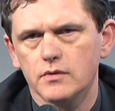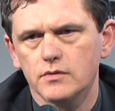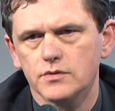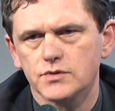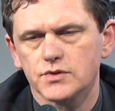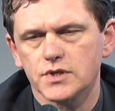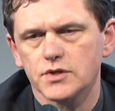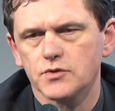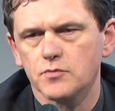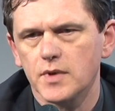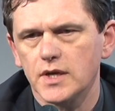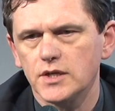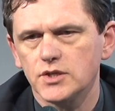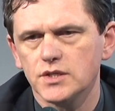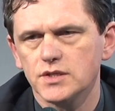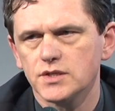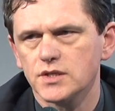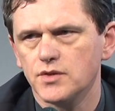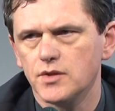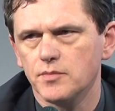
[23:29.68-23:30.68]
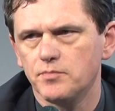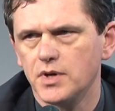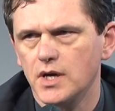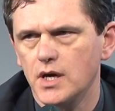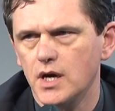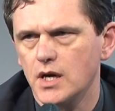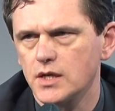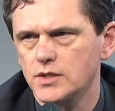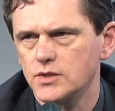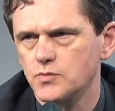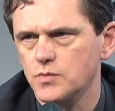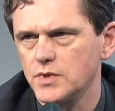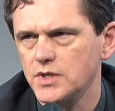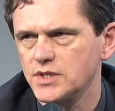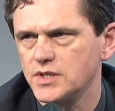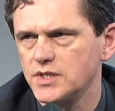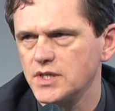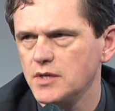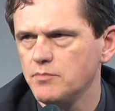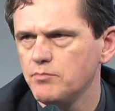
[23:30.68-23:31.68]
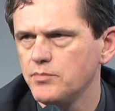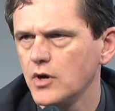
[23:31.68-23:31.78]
situations in the past, we see